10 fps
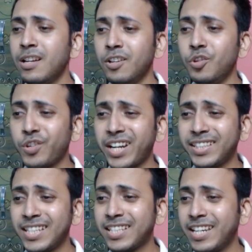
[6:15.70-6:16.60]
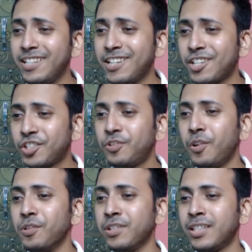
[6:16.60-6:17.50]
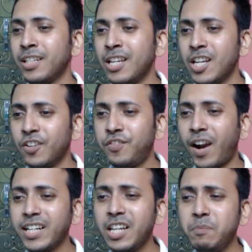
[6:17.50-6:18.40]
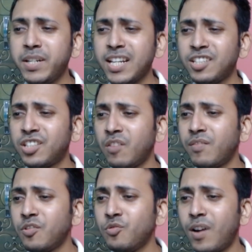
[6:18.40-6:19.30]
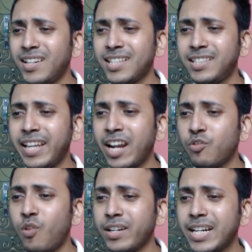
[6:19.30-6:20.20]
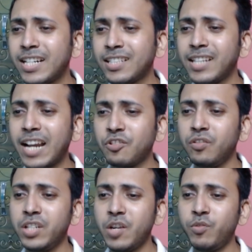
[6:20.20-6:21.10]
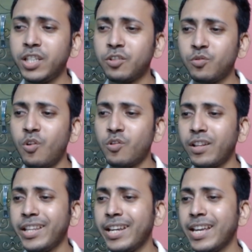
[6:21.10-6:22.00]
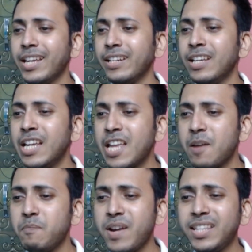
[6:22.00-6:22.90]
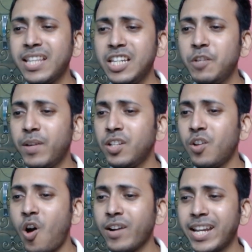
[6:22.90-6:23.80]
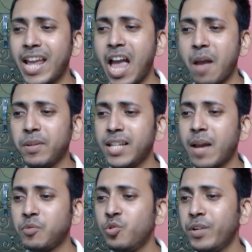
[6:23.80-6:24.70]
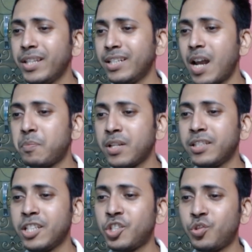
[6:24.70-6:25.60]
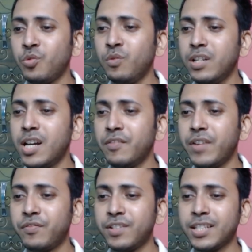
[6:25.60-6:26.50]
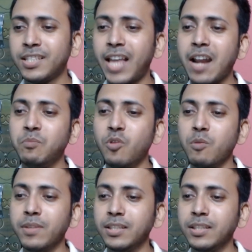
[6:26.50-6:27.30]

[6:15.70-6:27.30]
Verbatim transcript: Look at this kindred souls. Finally meeting someone who understands what it's like to live with a cone on their head. May they live a long and happy life together after this true love at first sight moment.